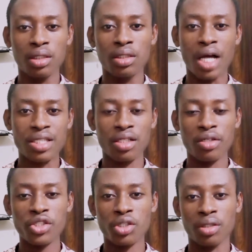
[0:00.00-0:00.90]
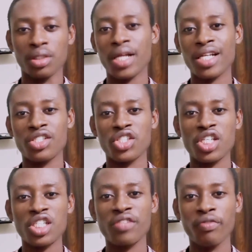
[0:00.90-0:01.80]
acceleration, that is
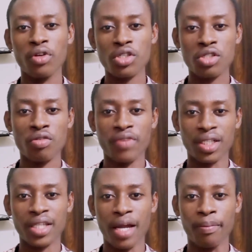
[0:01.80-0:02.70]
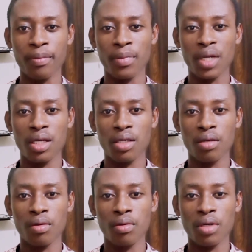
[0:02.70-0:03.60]
change in velocity over time,
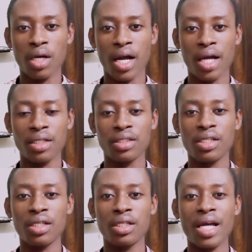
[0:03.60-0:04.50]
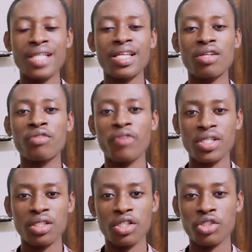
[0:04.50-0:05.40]
and the SI unit for
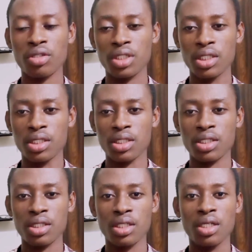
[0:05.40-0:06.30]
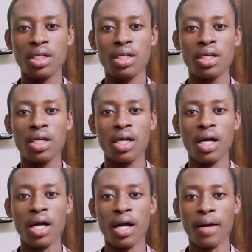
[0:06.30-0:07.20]
acceleration is
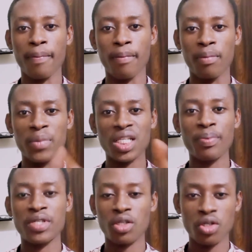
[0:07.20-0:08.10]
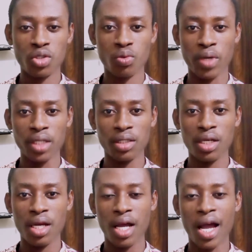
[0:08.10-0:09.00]
meter per second square.
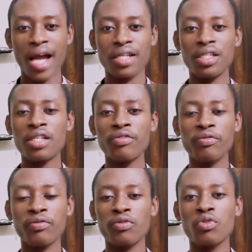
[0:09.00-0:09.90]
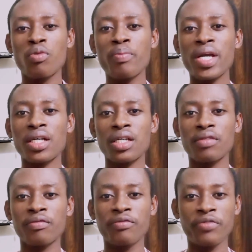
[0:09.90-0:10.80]
And if you make
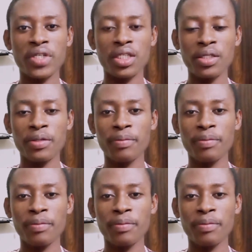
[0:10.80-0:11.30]
v